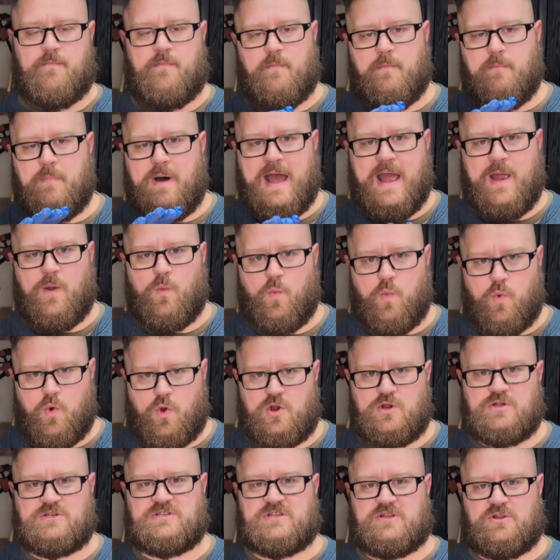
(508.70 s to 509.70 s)
my
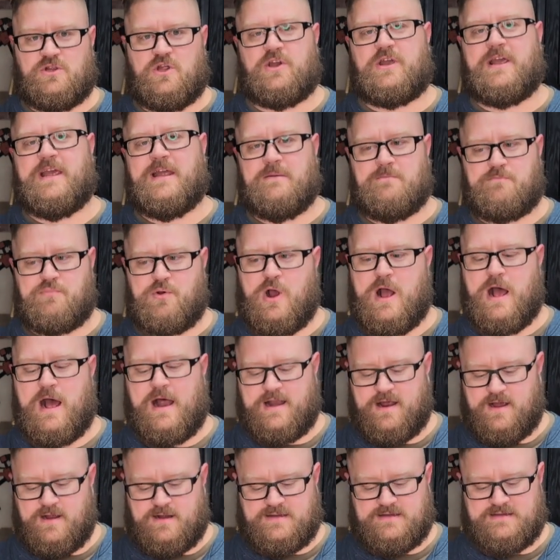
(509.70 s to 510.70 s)
worst looking
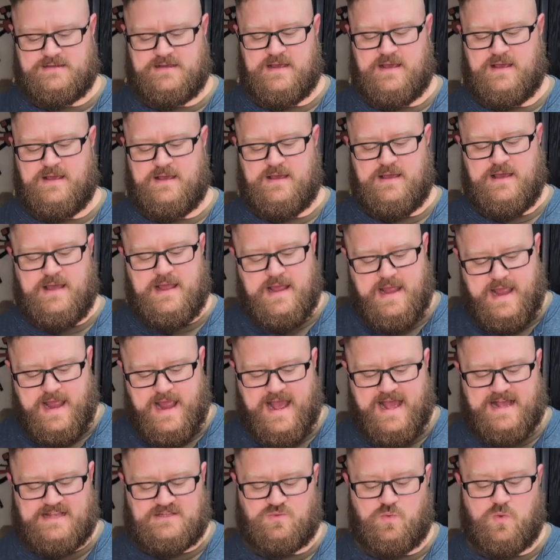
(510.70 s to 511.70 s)
product
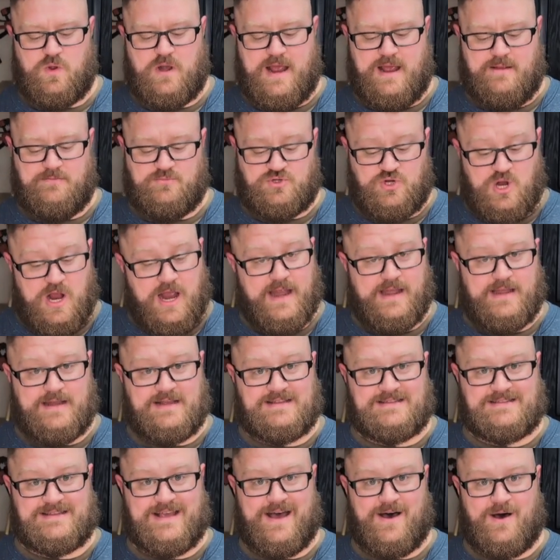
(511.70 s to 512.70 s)
as what I'm trying to
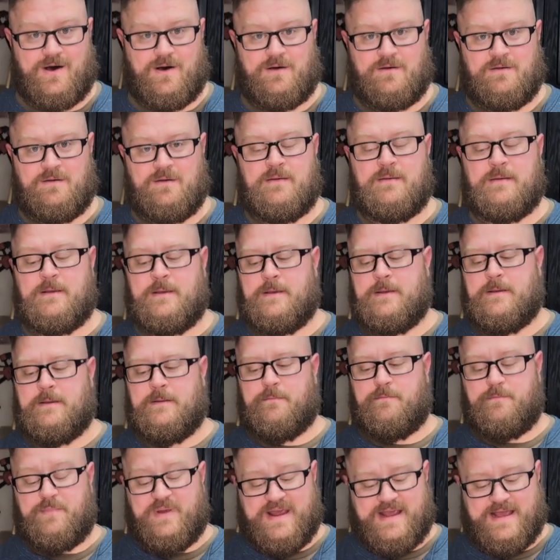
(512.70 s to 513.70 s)
sell,
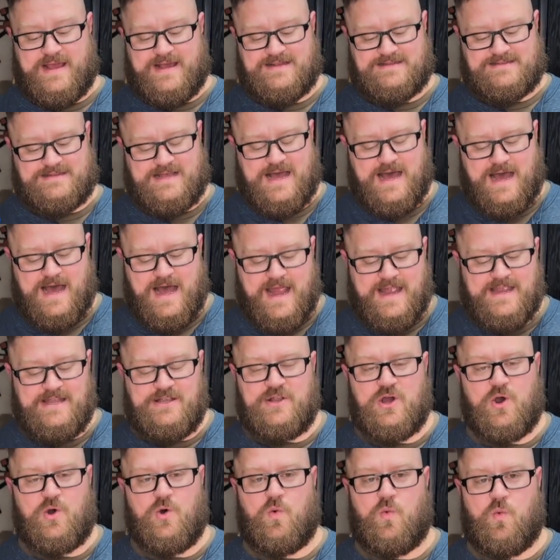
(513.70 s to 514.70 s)
because I
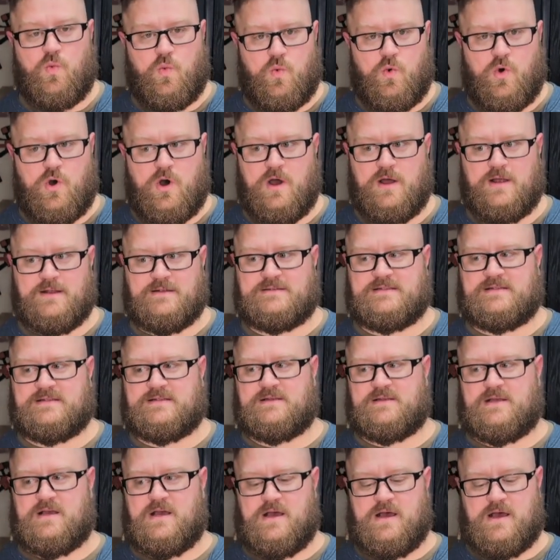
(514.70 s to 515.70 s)
don't
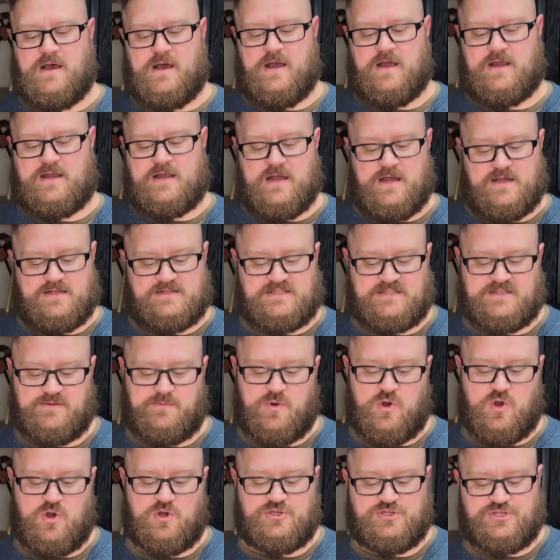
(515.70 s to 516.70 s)
want a
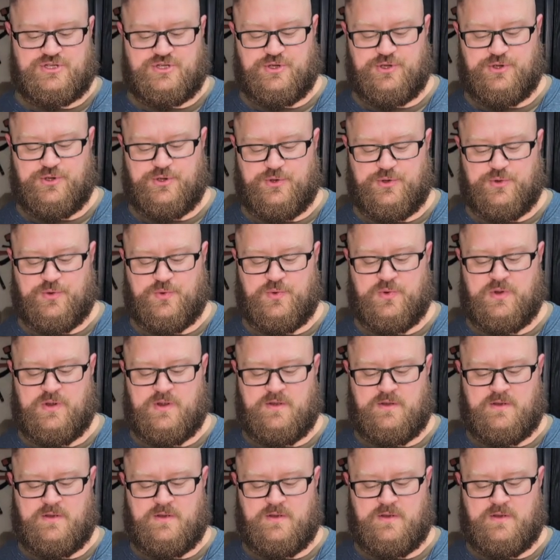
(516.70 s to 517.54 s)
customer to